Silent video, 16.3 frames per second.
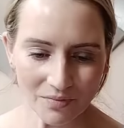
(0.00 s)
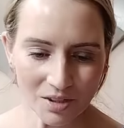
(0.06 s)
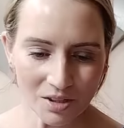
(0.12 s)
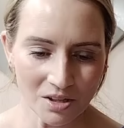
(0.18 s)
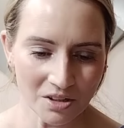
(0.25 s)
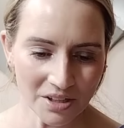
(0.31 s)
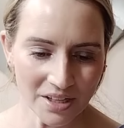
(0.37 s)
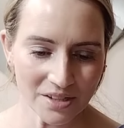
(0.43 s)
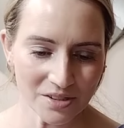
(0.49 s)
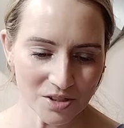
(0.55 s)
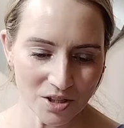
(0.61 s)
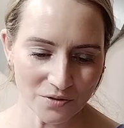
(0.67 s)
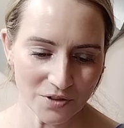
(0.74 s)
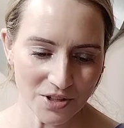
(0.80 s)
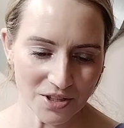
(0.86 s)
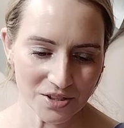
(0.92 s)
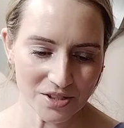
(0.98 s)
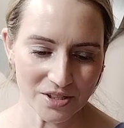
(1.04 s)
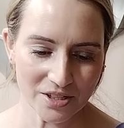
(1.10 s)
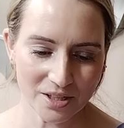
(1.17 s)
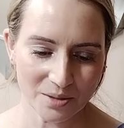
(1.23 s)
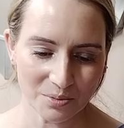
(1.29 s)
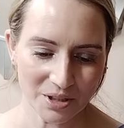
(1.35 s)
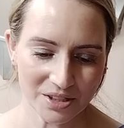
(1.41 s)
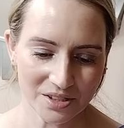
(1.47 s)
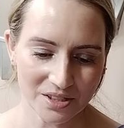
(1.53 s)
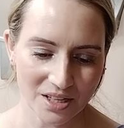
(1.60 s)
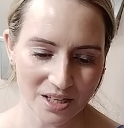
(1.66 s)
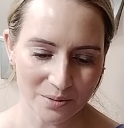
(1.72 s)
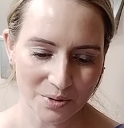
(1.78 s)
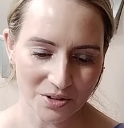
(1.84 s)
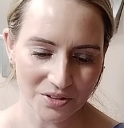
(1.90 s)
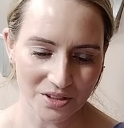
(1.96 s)
Okay, so for the serum, let's talk
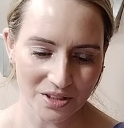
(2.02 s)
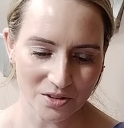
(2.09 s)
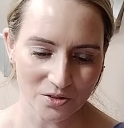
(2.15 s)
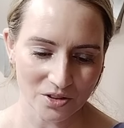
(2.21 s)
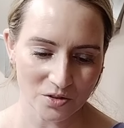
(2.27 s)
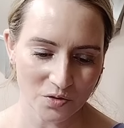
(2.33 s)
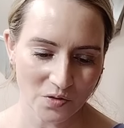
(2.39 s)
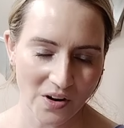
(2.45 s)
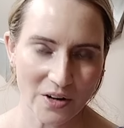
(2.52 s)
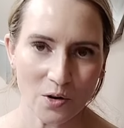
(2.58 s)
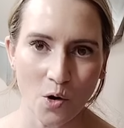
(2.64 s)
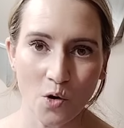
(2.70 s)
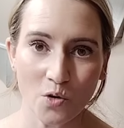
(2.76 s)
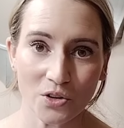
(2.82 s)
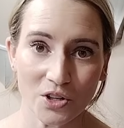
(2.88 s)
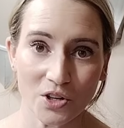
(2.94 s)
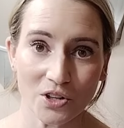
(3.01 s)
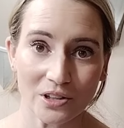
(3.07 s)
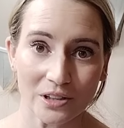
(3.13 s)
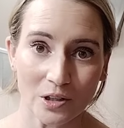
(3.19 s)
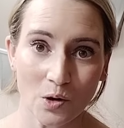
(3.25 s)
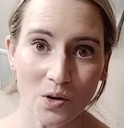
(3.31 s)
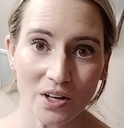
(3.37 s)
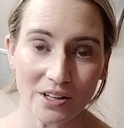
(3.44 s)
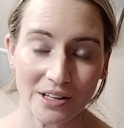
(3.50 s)
about the ingredients. We've got oat kernel oil.